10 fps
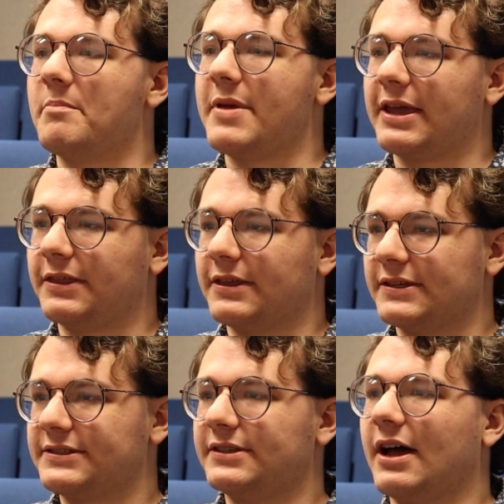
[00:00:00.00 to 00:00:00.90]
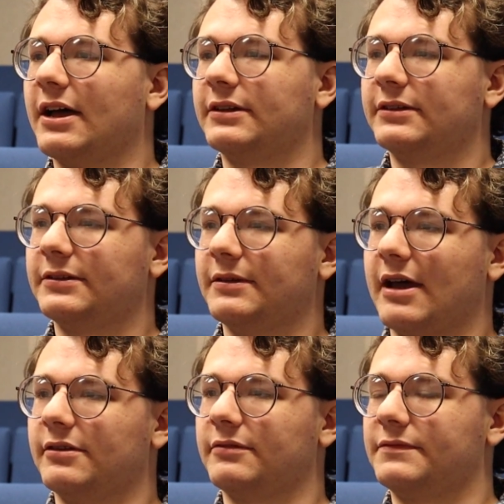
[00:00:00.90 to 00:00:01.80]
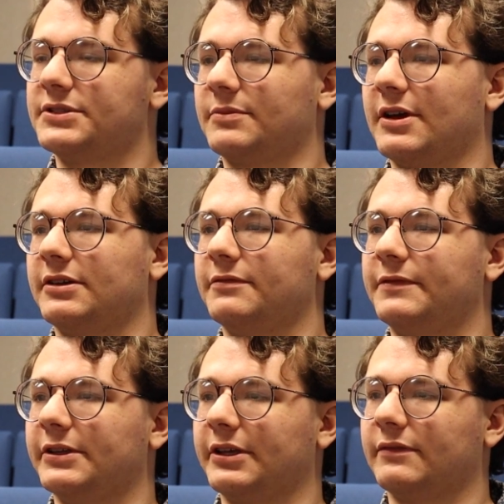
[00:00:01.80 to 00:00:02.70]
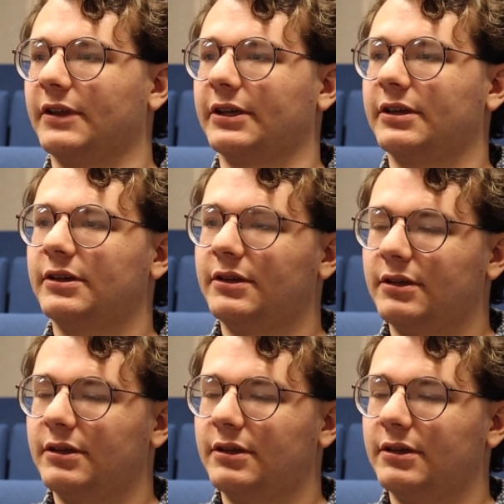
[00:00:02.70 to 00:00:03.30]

to make this, not out of some kind of feeling of like,